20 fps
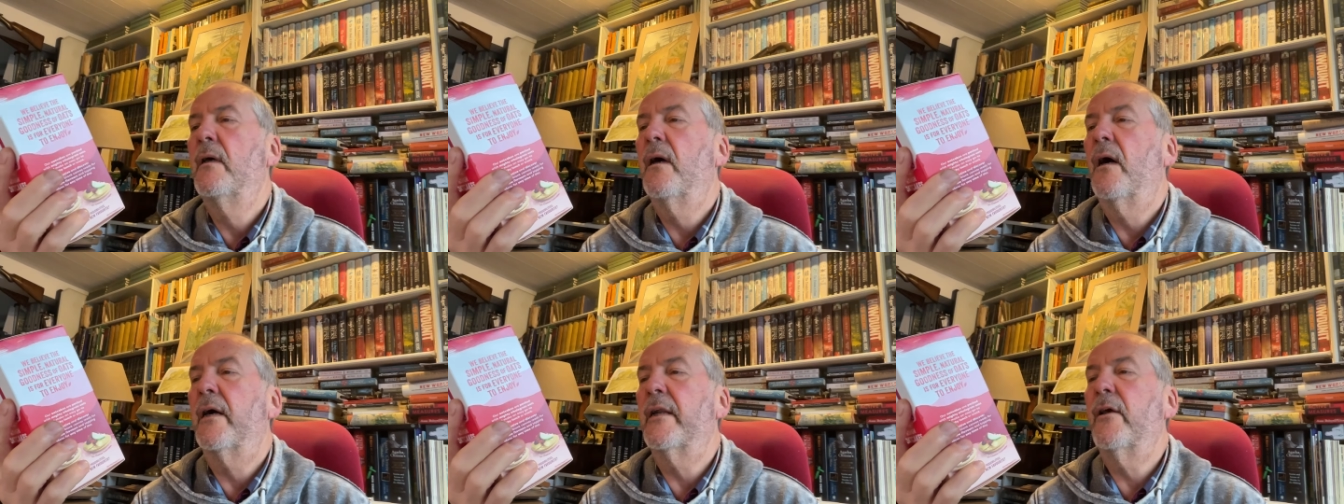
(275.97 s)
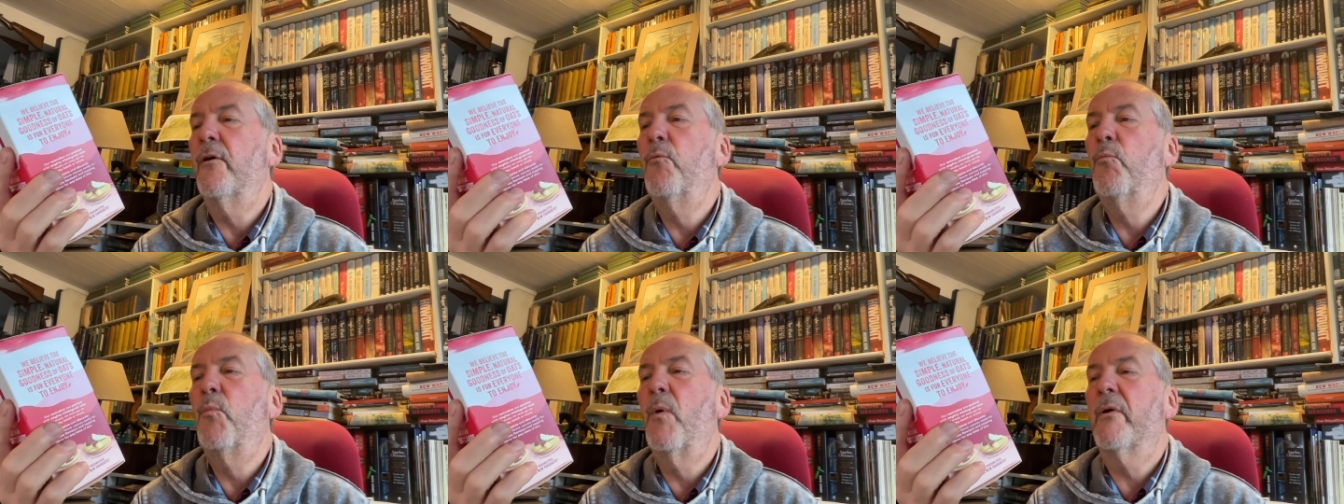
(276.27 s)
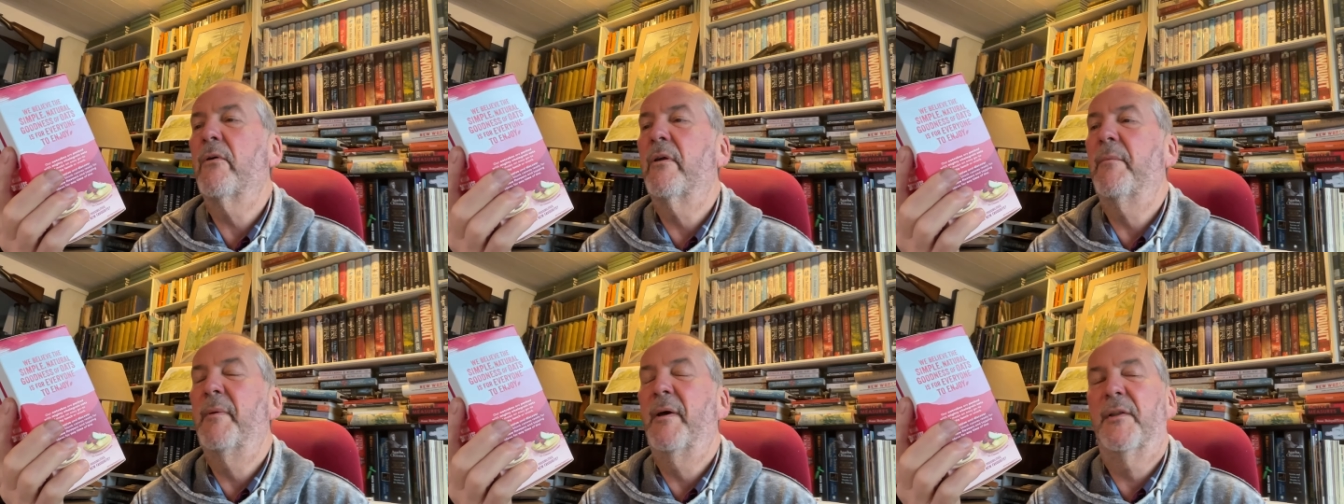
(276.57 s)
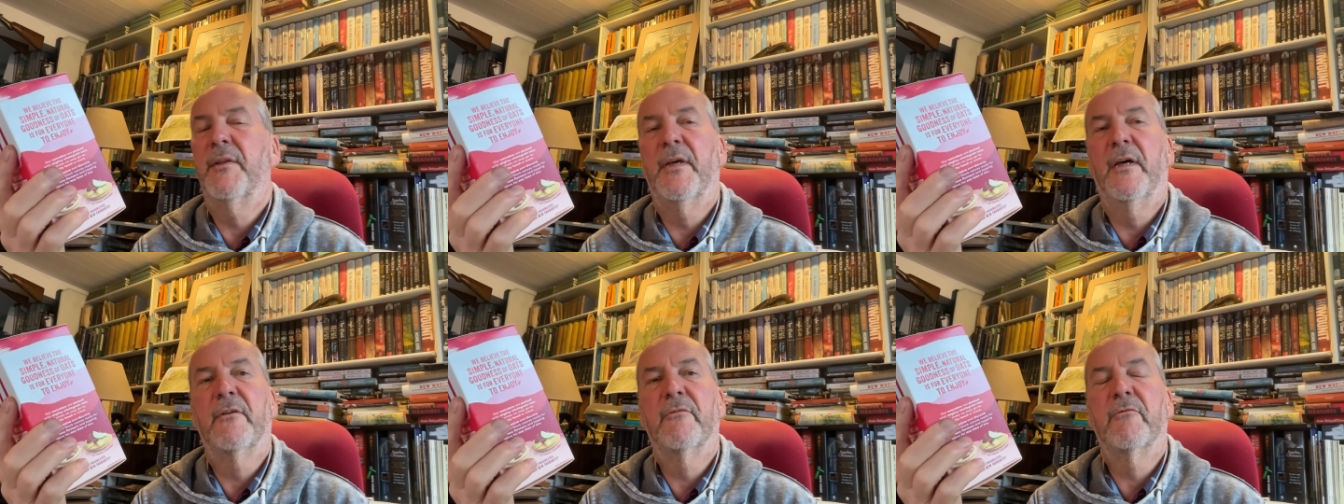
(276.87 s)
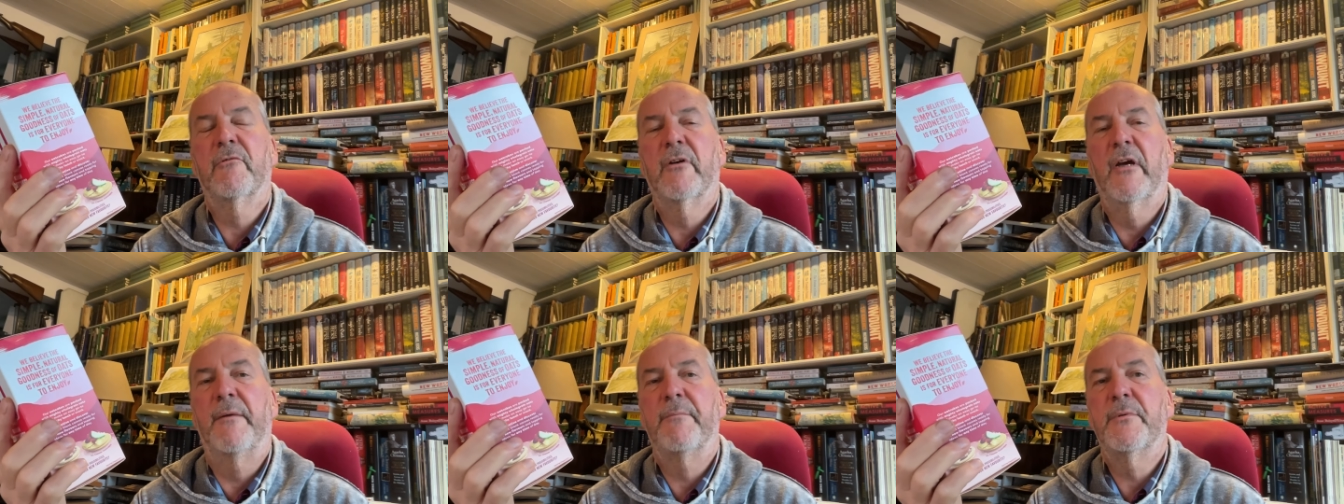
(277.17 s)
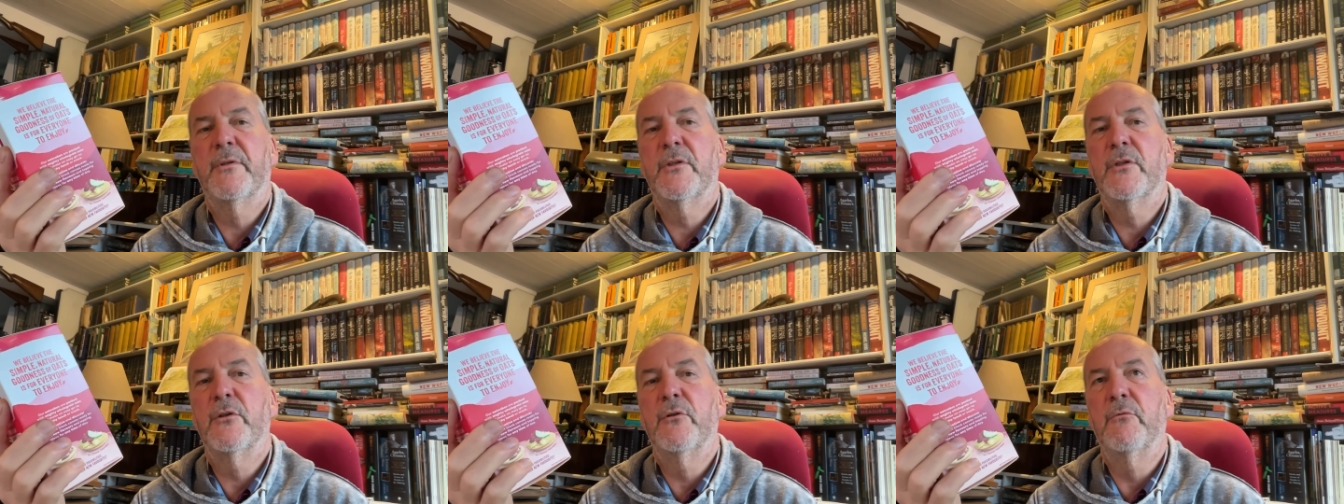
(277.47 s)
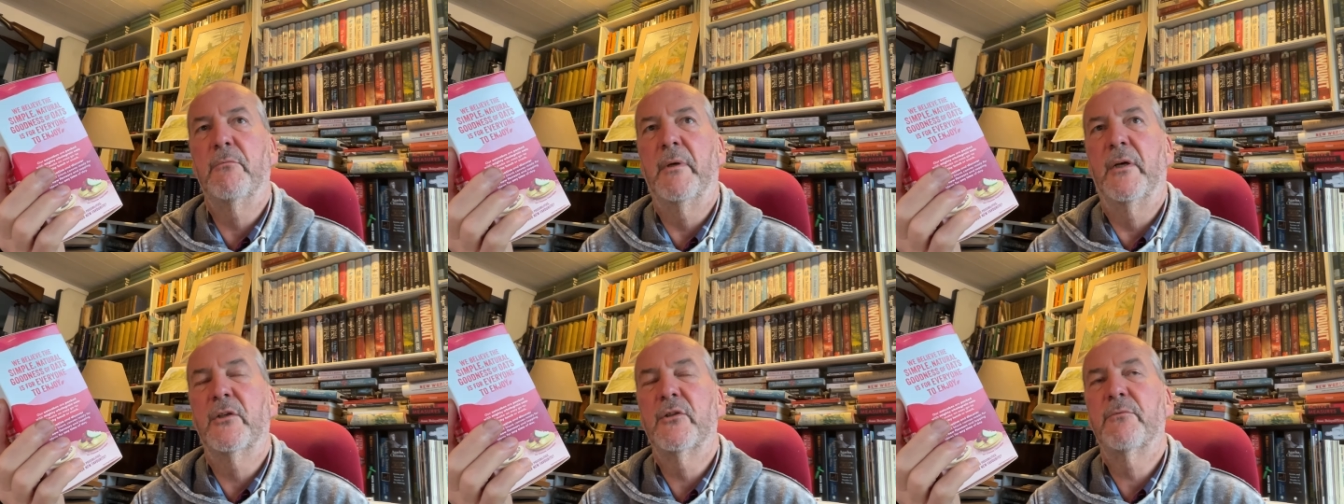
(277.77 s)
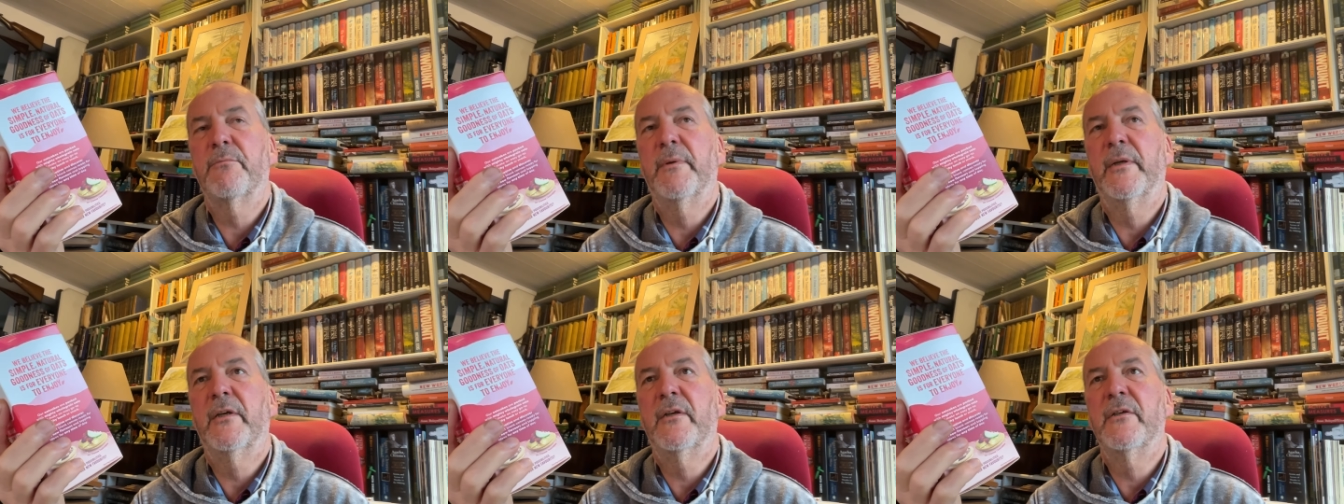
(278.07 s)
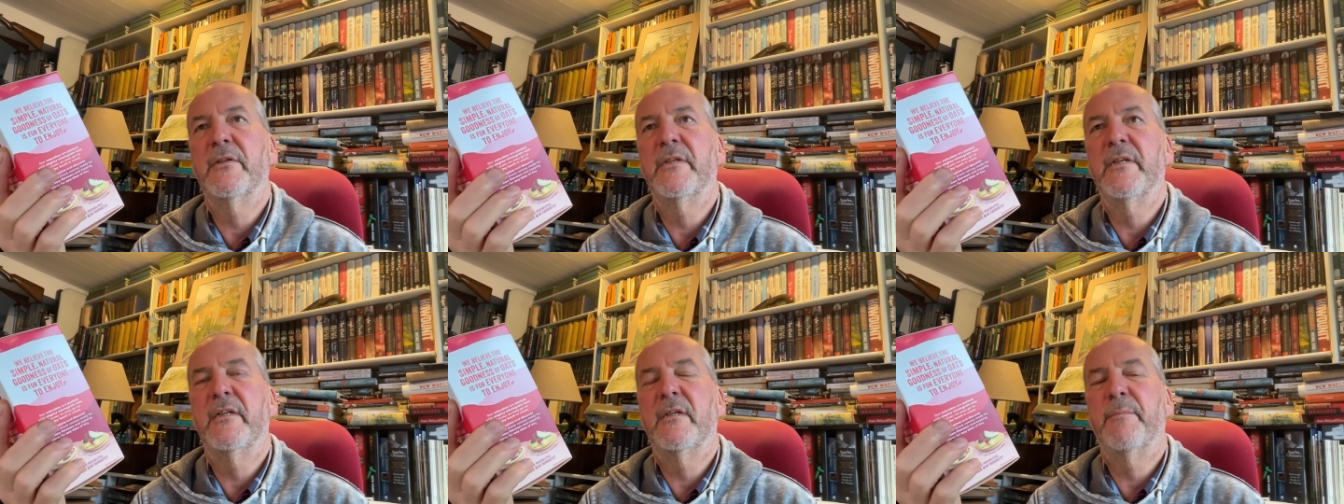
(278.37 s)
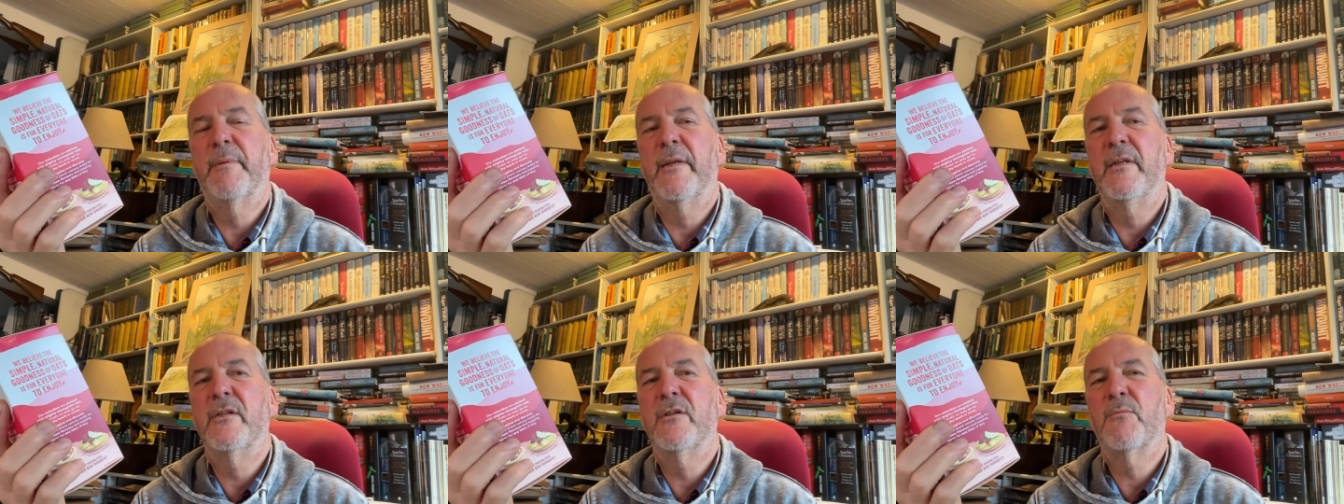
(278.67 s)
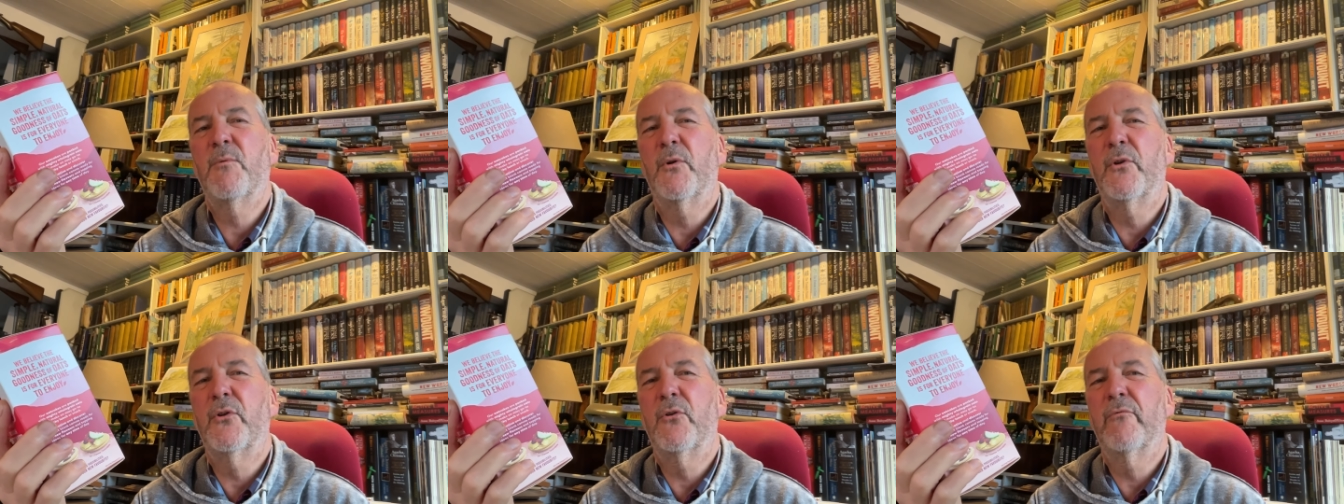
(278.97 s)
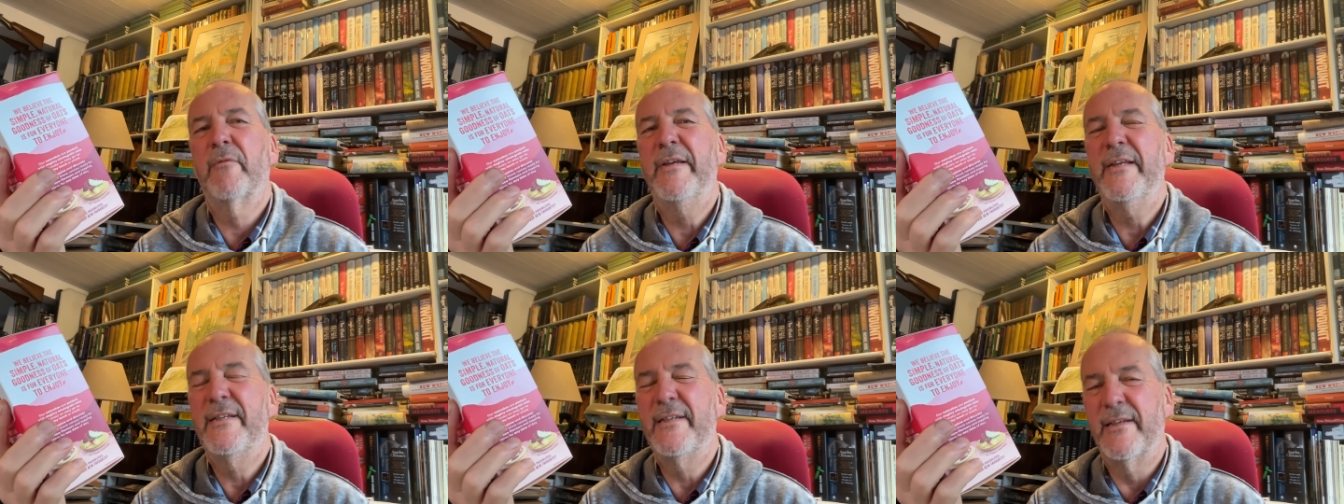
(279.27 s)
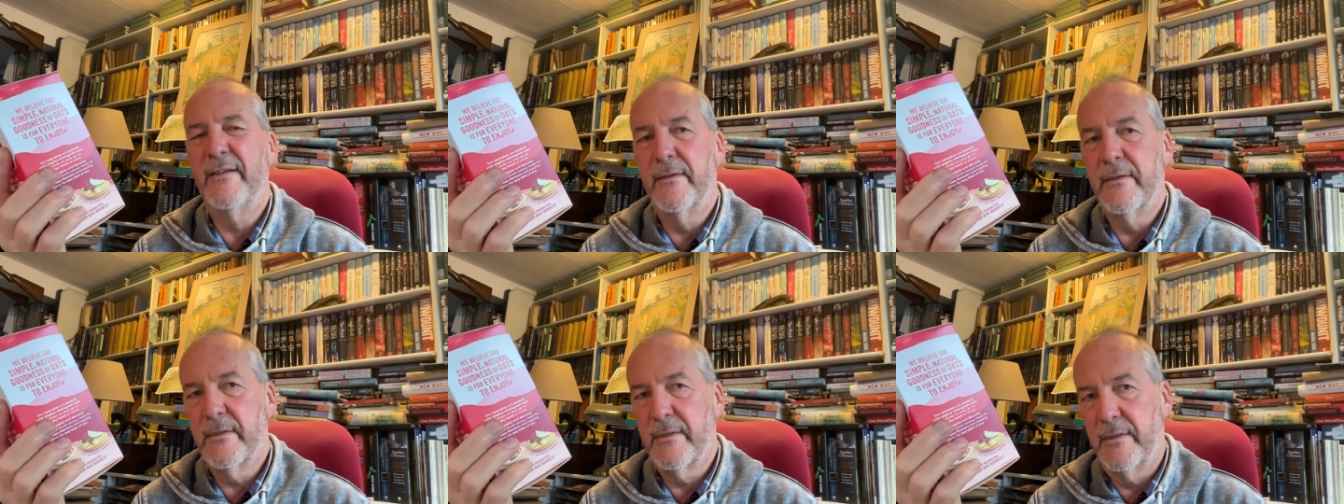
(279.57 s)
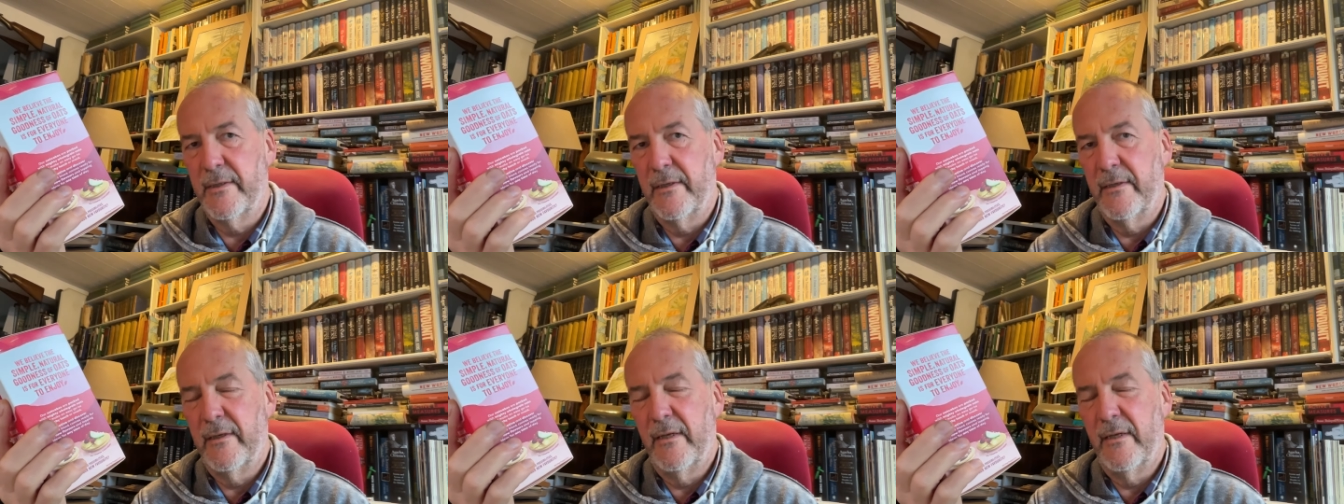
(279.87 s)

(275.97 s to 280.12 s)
I don't worry about the 100 grams too much because it depends what you're eating, doesn't it?